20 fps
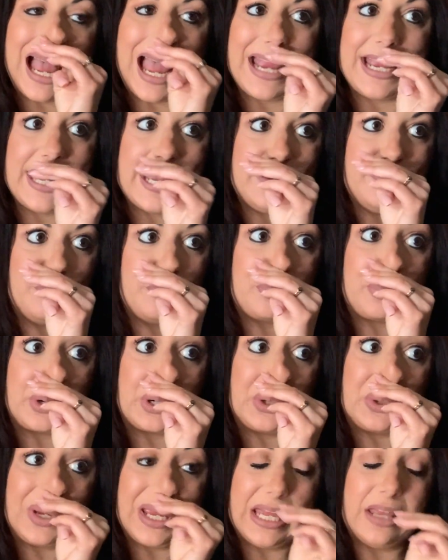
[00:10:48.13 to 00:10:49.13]
I had
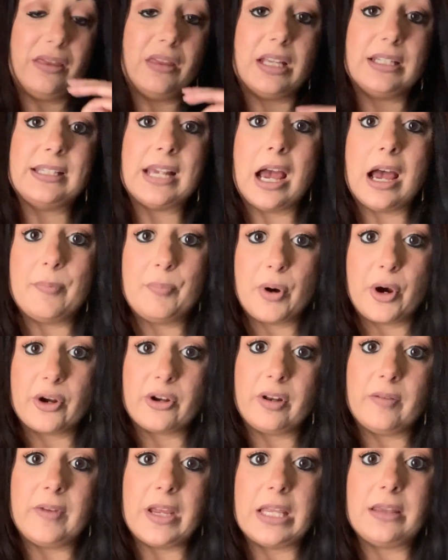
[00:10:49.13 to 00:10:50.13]
broken the top
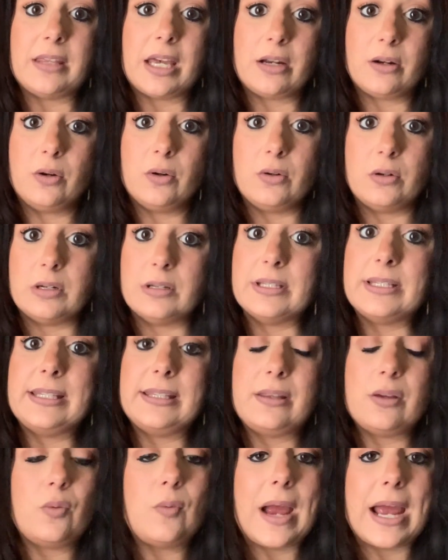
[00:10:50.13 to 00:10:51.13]
part of it that holds
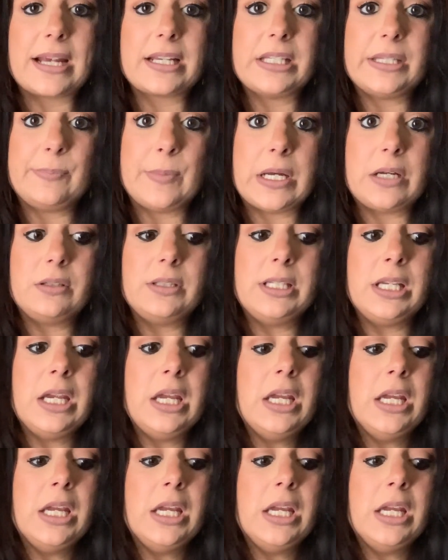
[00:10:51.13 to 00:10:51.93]
the wax melt.